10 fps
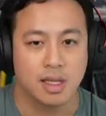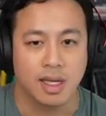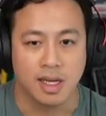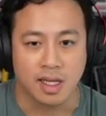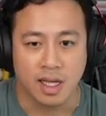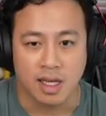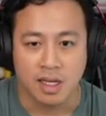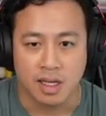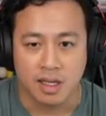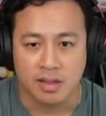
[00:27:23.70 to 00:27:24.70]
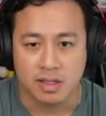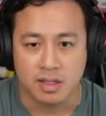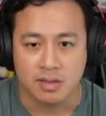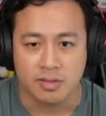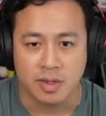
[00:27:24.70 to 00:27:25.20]
And again, I
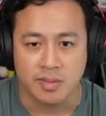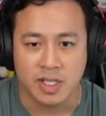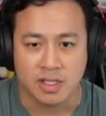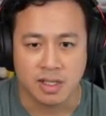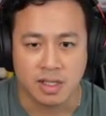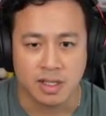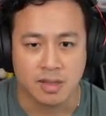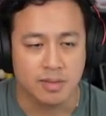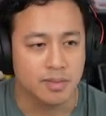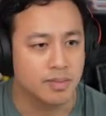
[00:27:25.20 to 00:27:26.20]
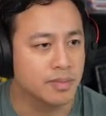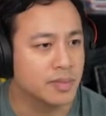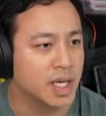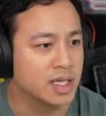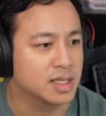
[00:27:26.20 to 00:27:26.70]
just wanna make sure I didn't
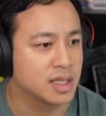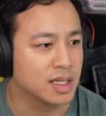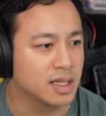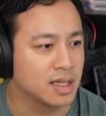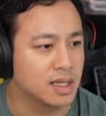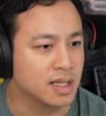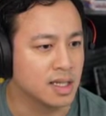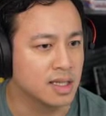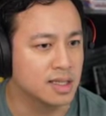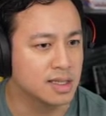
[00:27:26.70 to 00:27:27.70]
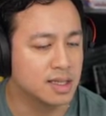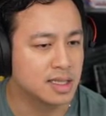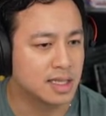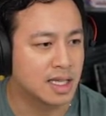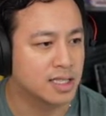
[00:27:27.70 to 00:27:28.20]
botch anything. It did say
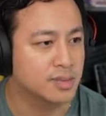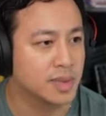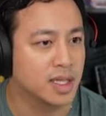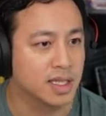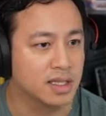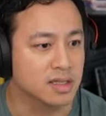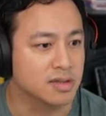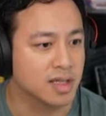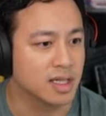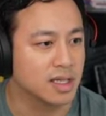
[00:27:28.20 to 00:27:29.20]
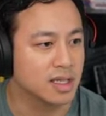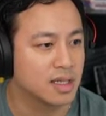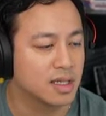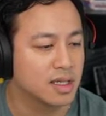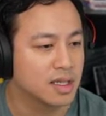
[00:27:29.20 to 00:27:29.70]
/plugins, right?
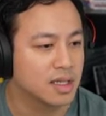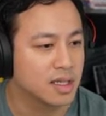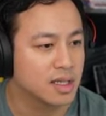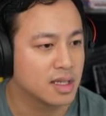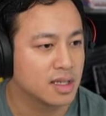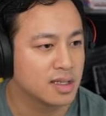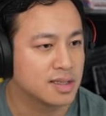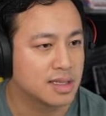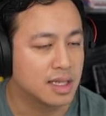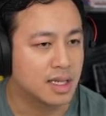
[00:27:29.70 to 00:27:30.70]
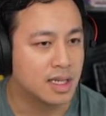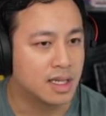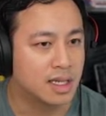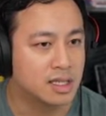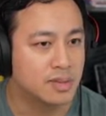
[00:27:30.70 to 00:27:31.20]

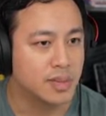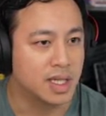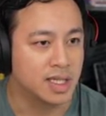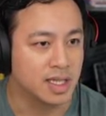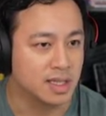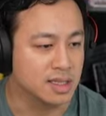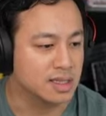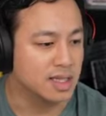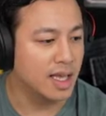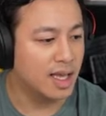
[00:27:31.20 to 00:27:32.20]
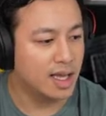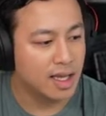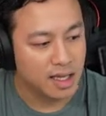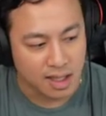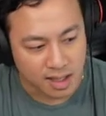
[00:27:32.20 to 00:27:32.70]
/plugins.
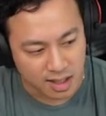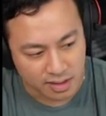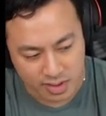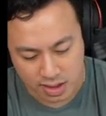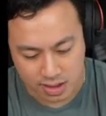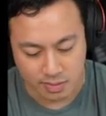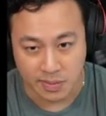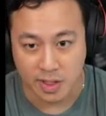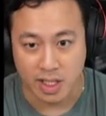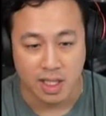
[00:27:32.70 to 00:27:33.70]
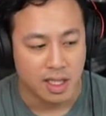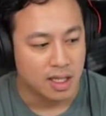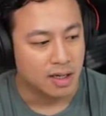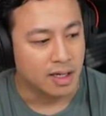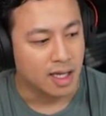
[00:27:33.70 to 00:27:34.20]
Yay! I have a decent memory.
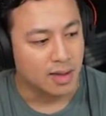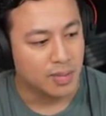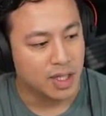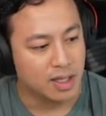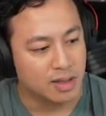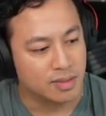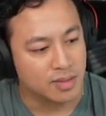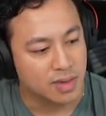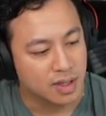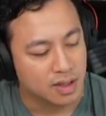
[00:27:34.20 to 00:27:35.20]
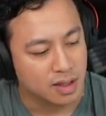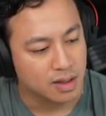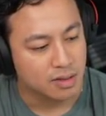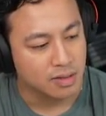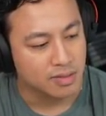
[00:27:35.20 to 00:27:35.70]
All right, npm.
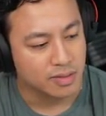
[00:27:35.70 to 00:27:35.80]
Whoop.